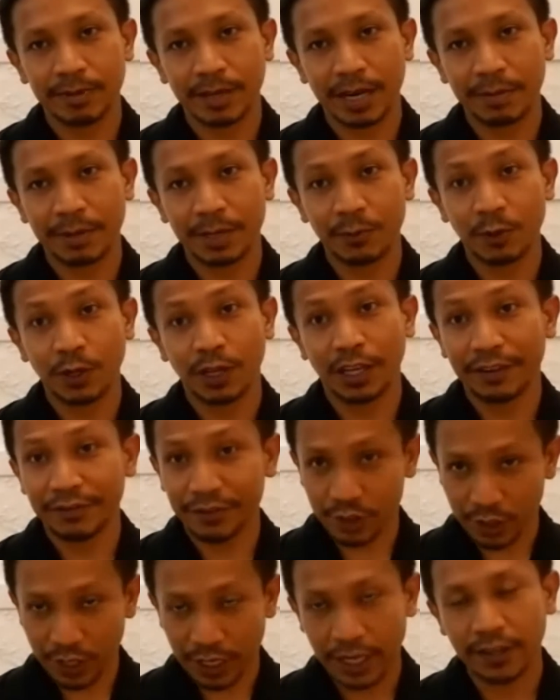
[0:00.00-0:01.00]
we'll live
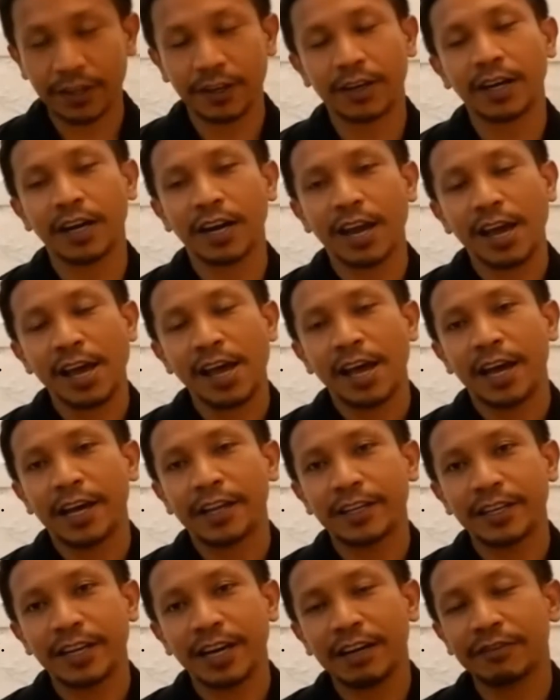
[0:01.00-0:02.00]
together. And
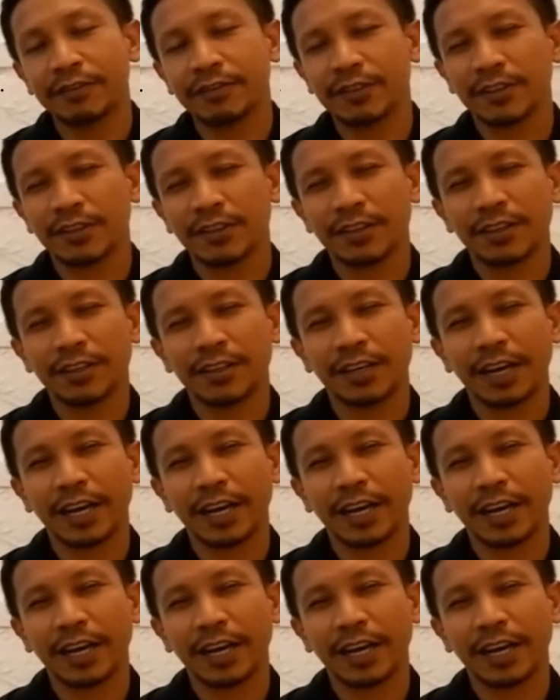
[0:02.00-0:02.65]
then after